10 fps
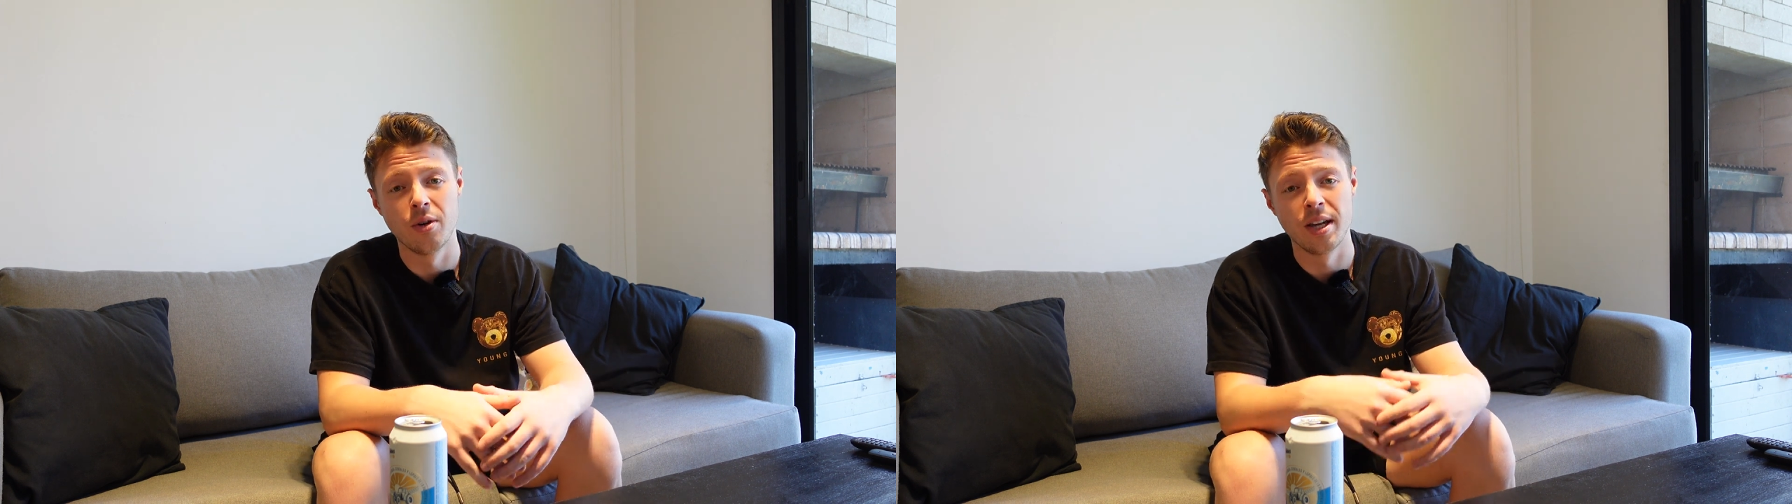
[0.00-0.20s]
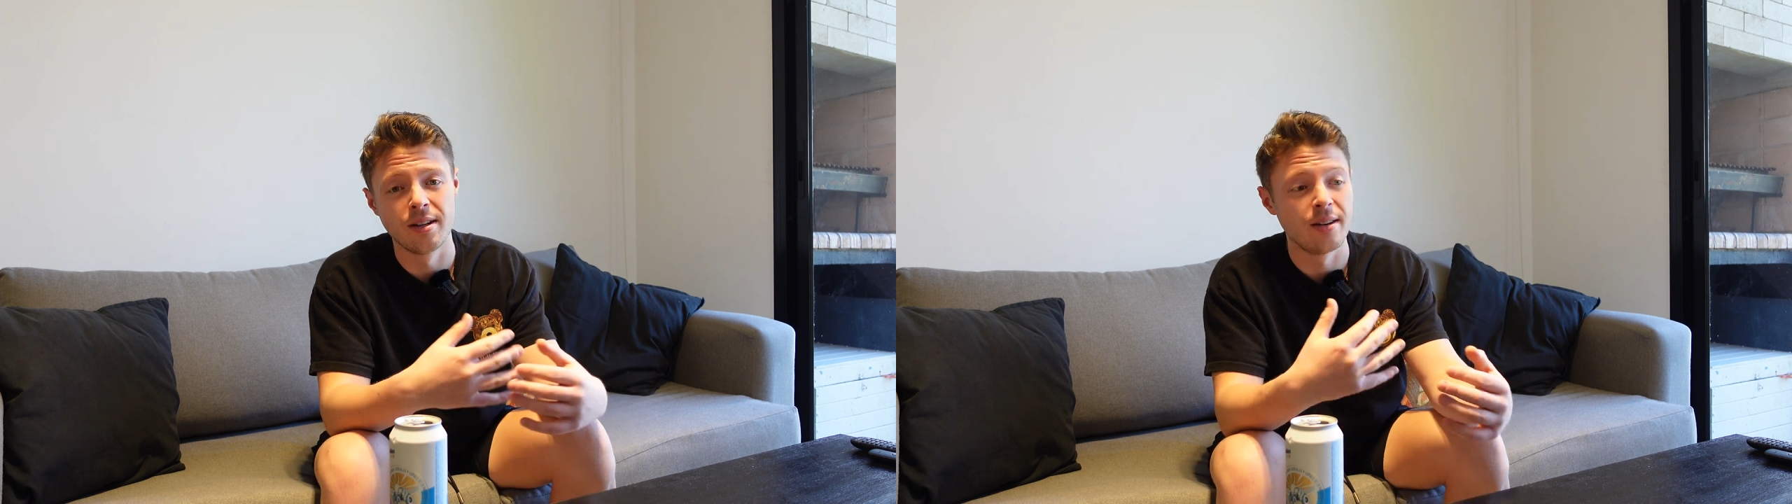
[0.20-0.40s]

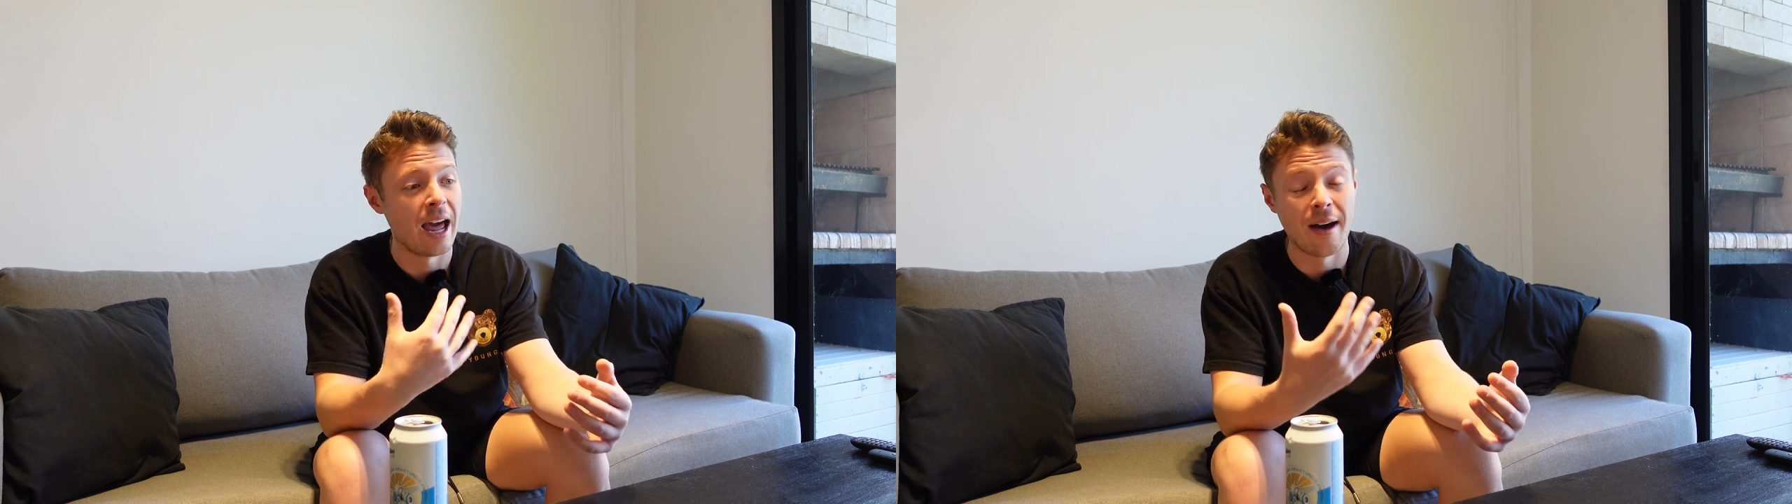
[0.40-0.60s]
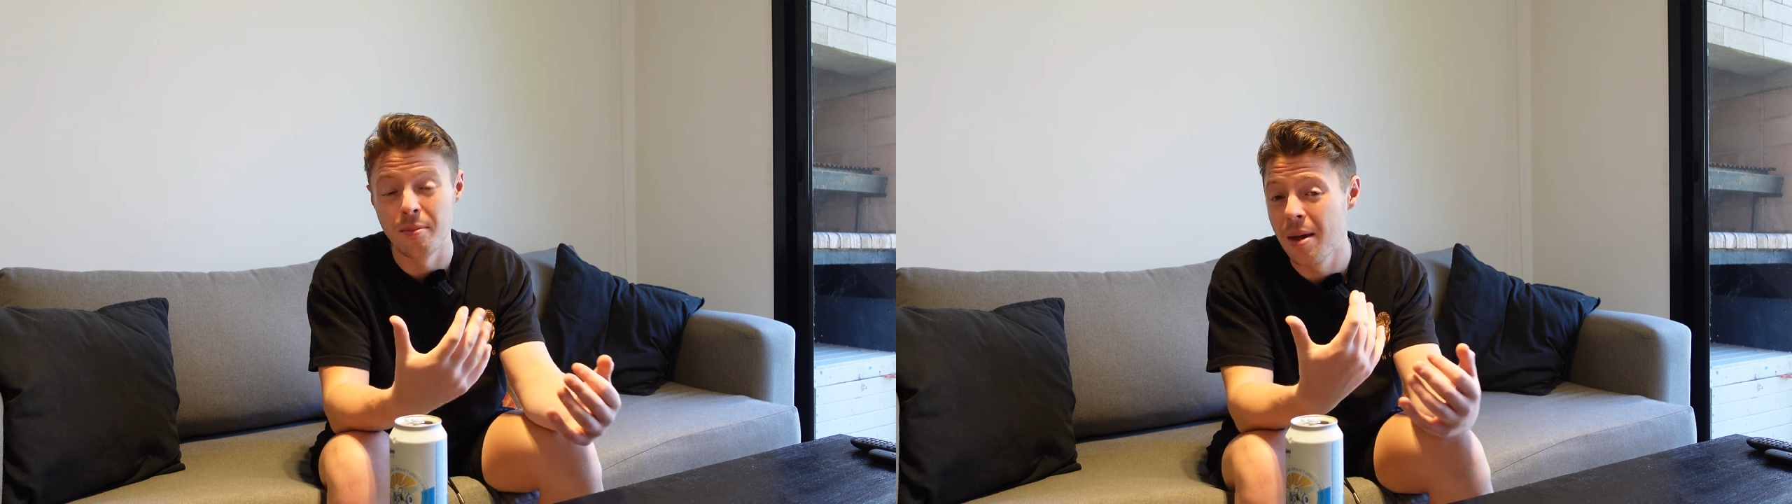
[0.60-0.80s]
and they
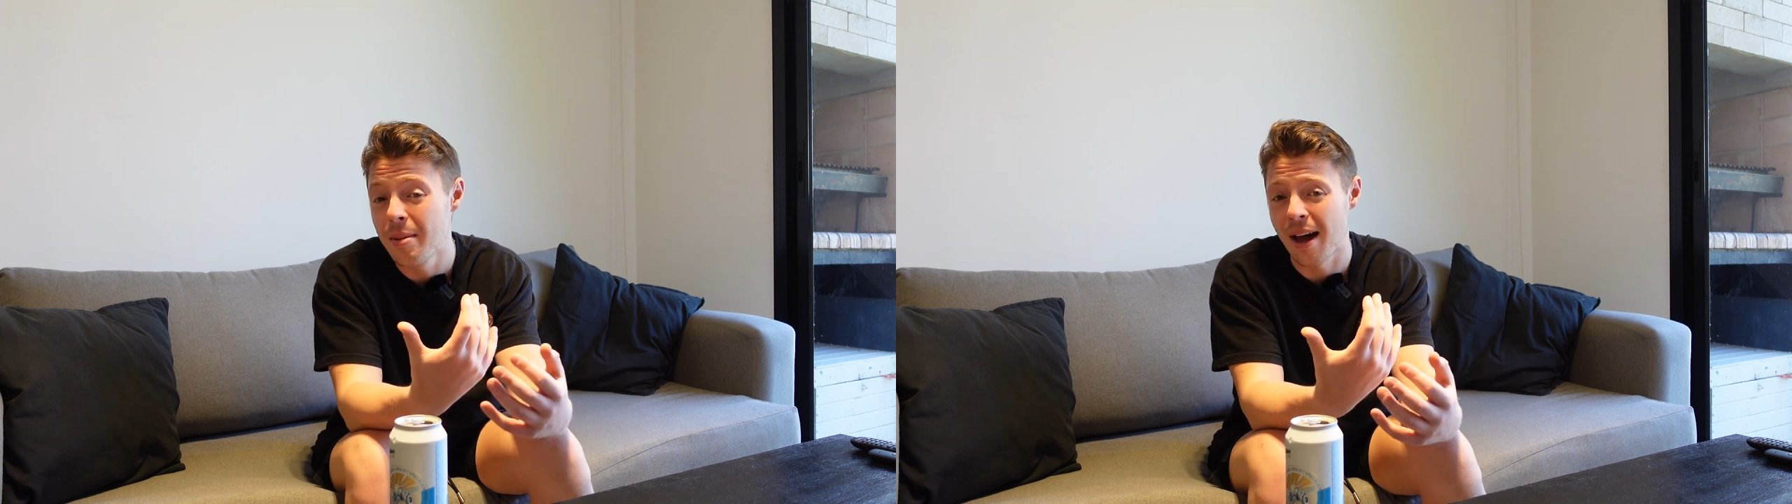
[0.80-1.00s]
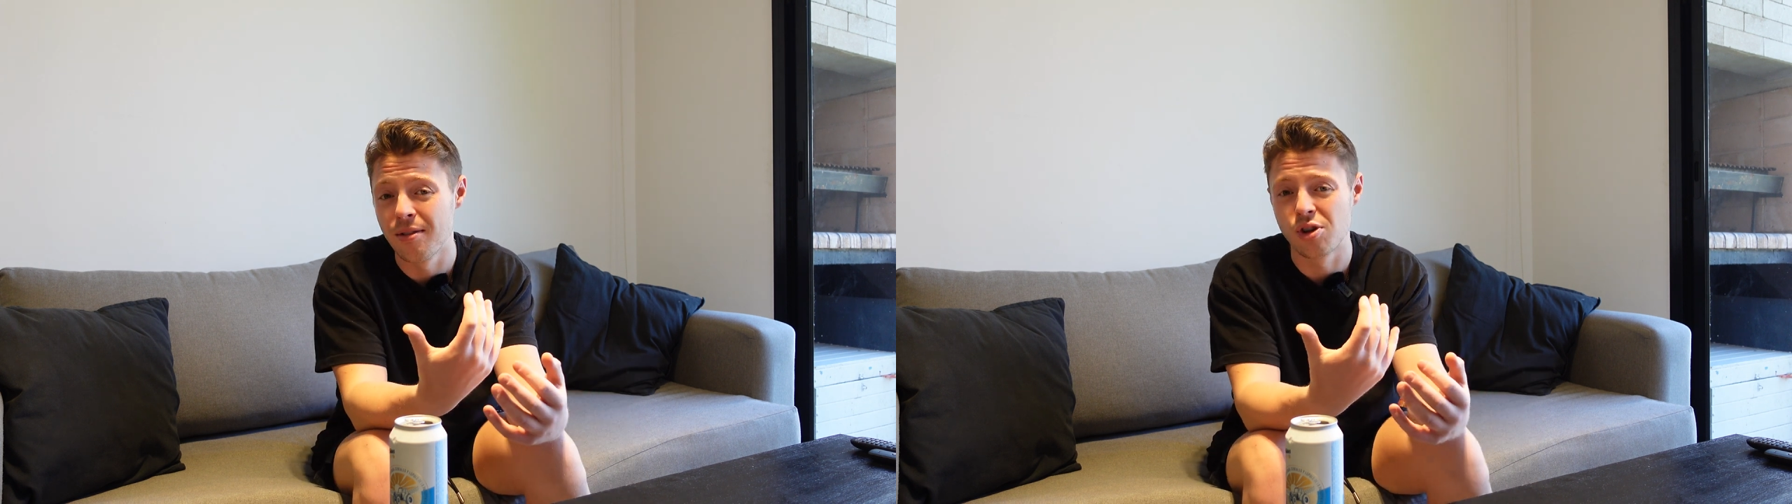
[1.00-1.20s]
maybe
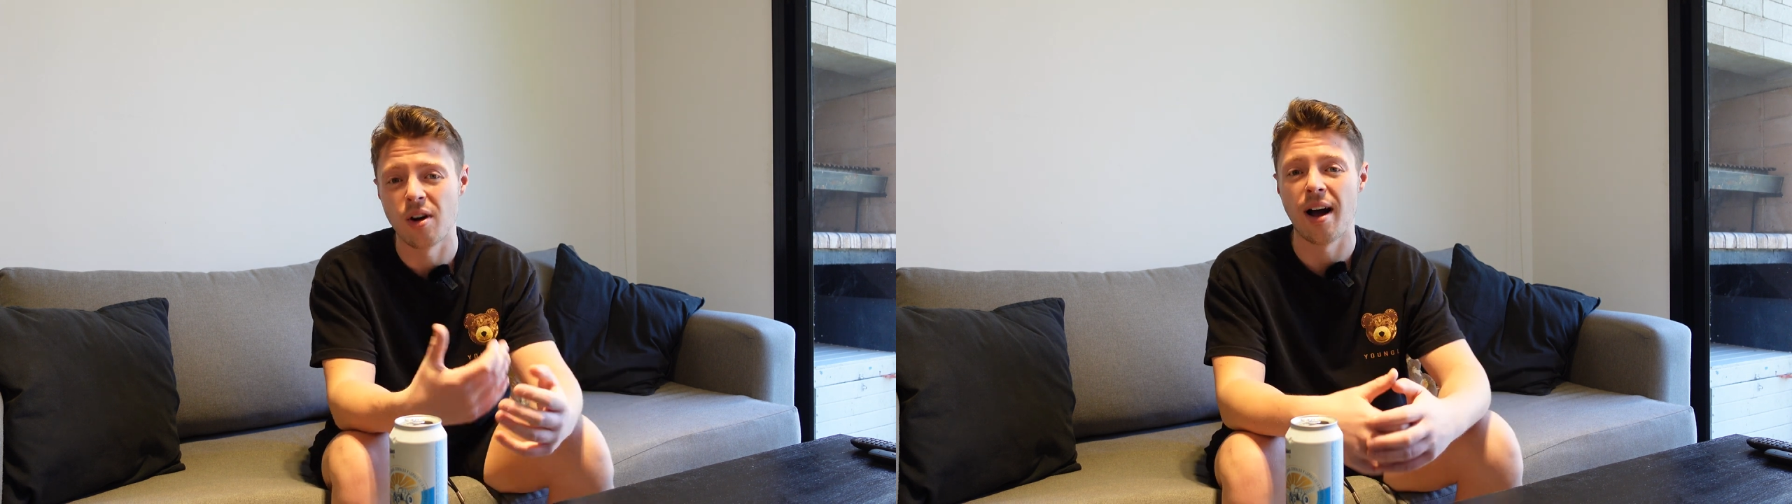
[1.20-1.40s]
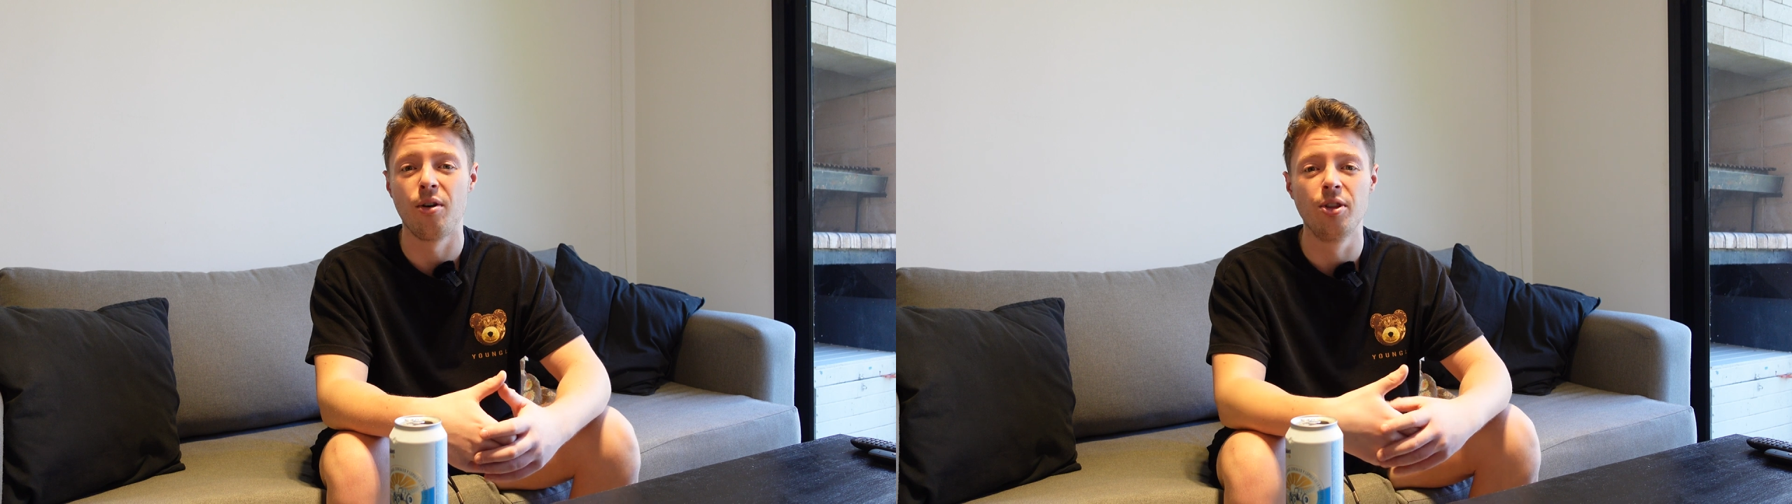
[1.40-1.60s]
haven't
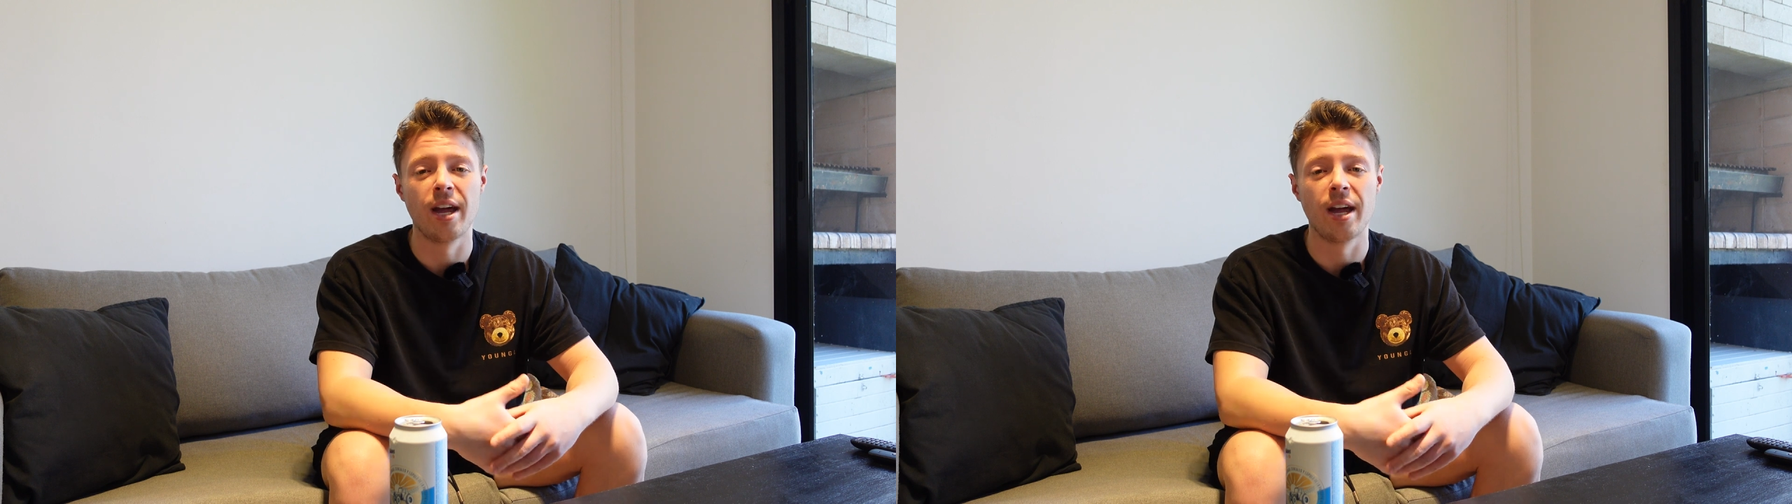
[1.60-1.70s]
traveled.